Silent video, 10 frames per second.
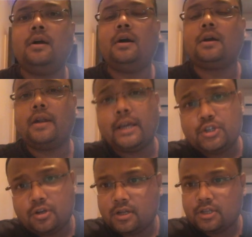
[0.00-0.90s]

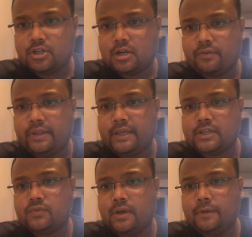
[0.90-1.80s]
correction on a chart of
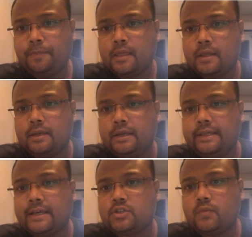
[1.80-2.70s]
DXY.
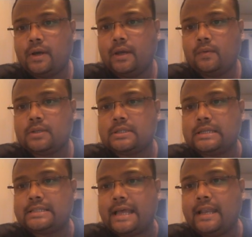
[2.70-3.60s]
DXY was
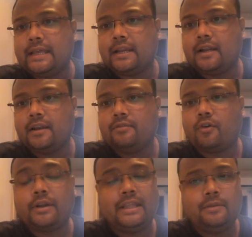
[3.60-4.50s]
standing at
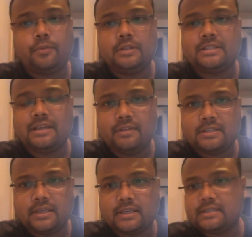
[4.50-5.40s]

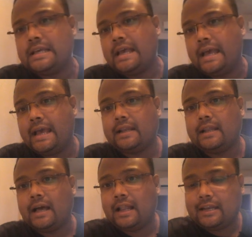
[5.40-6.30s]
114.76, and
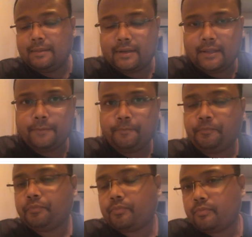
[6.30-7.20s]
ultimately
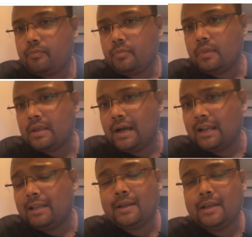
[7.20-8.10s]

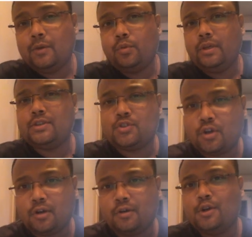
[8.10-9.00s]
we
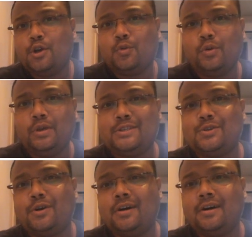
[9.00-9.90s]
saw
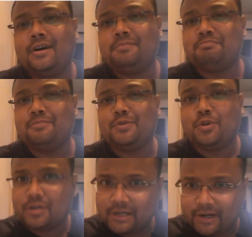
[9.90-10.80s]
a
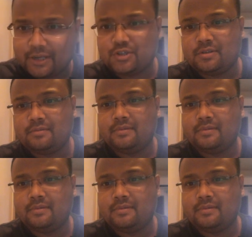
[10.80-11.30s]
good correction.